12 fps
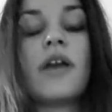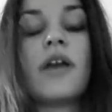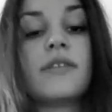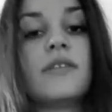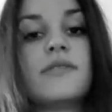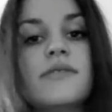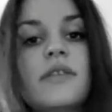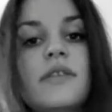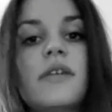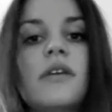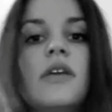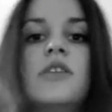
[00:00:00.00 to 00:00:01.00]
artistic
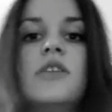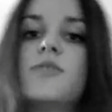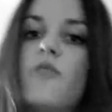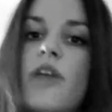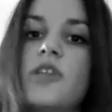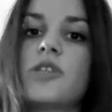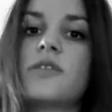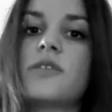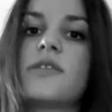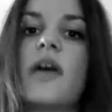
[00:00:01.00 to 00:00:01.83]
inspirations